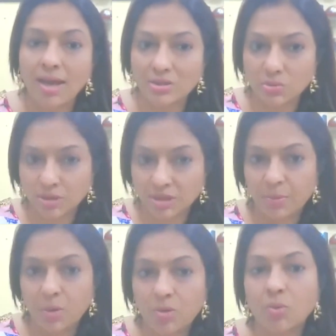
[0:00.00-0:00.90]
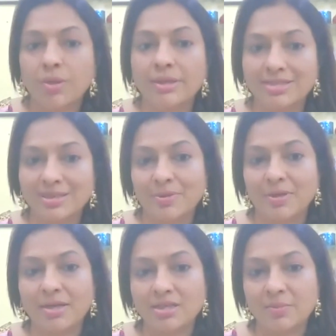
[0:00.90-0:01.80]
as you keep on going deeper
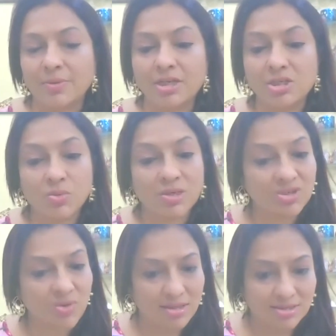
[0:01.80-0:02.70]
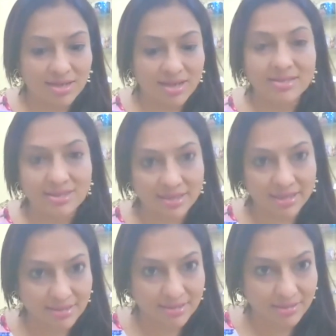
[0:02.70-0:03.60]
and deeper into a trance-like
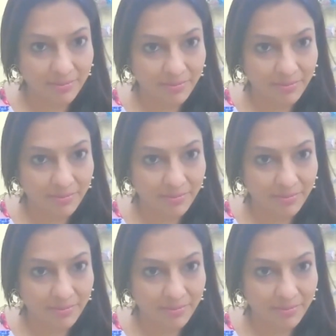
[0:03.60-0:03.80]
state.